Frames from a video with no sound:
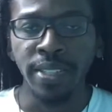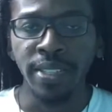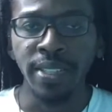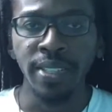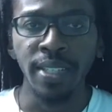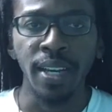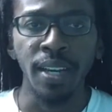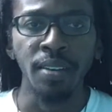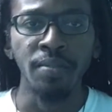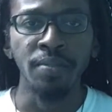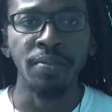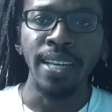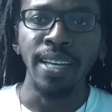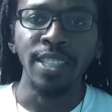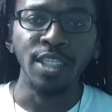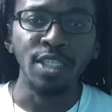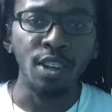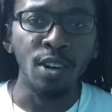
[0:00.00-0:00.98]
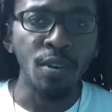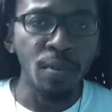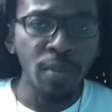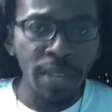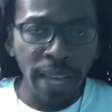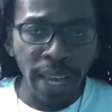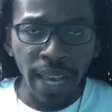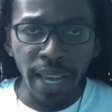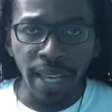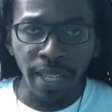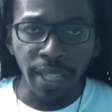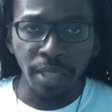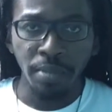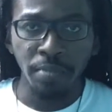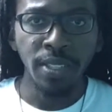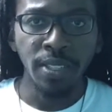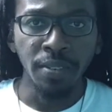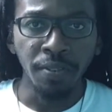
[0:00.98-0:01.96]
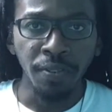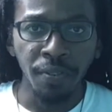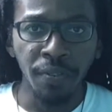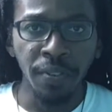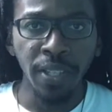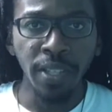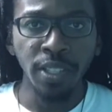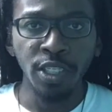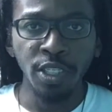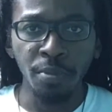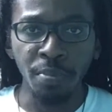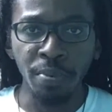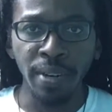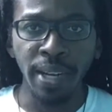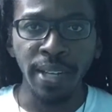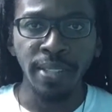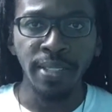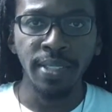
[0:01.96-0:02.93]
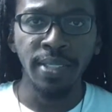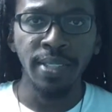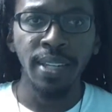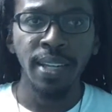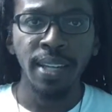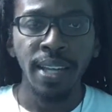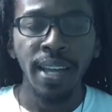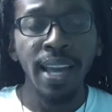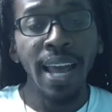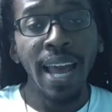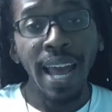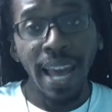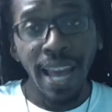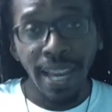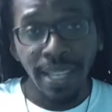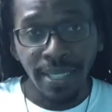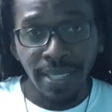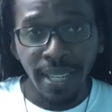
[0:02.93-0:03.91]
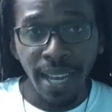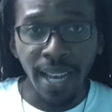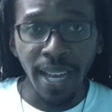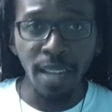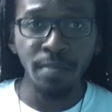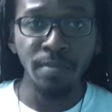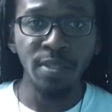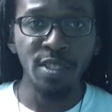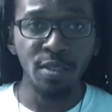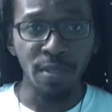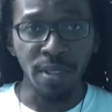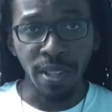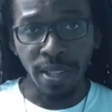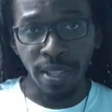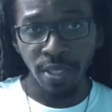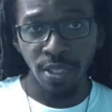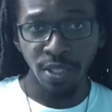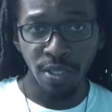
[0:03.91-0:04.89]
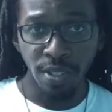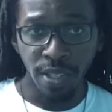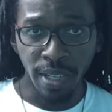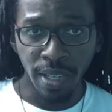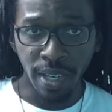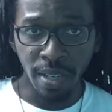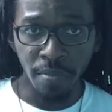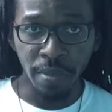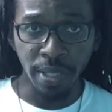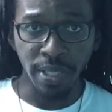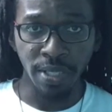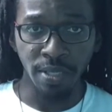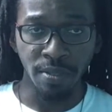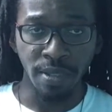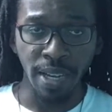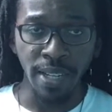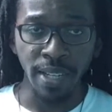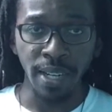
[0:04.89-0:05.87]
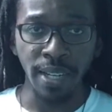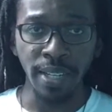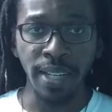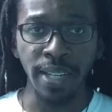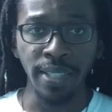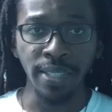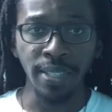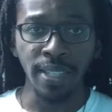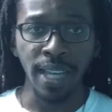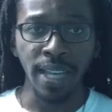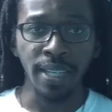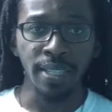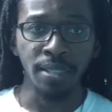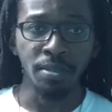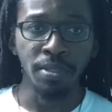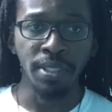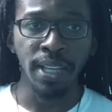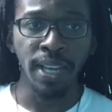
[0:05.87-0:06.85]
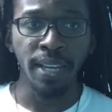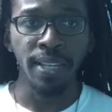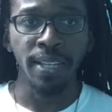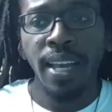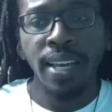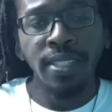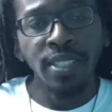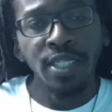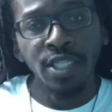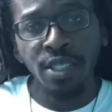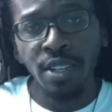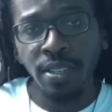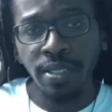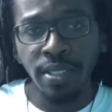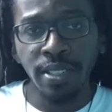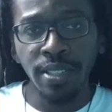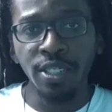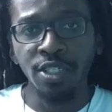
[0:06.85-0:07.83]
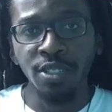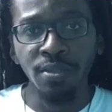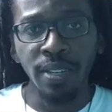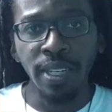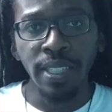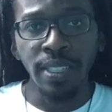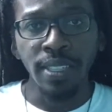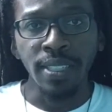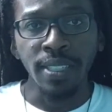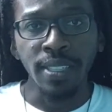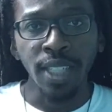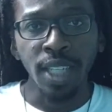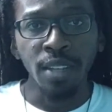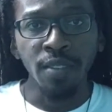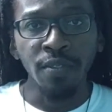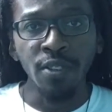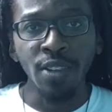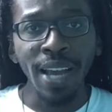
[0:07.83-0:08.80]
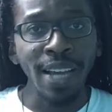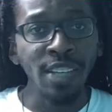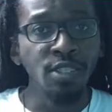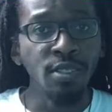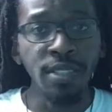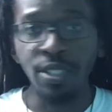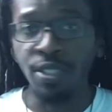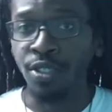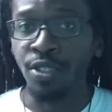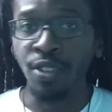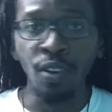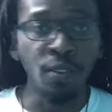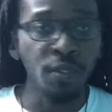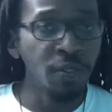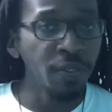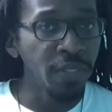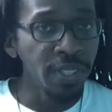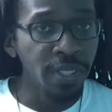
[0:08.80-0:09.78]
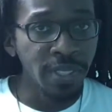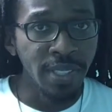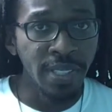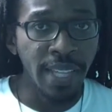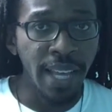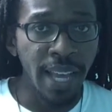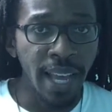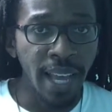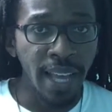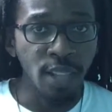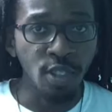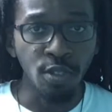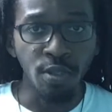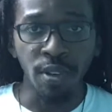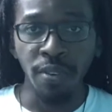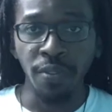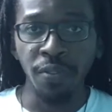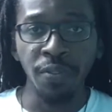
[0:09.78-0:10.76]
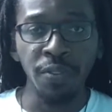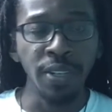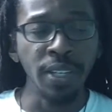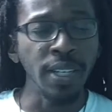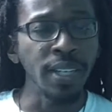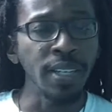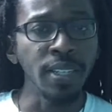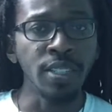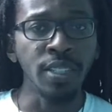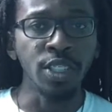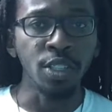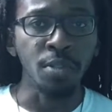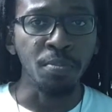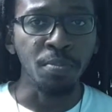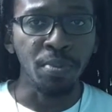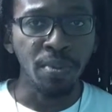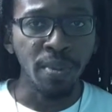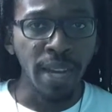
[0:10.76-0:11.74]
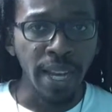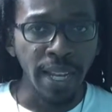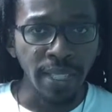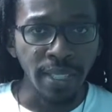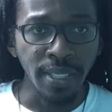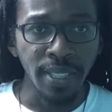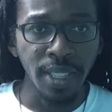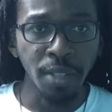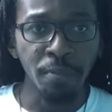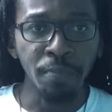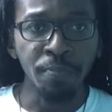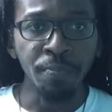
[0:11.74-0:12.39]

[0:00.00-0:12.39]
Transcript: yourself. It's okay to feel depressed at times within certain limits, right? And I'll get to that in a sec. In certain situations, if you actually don't feel sad or feel a little depressed,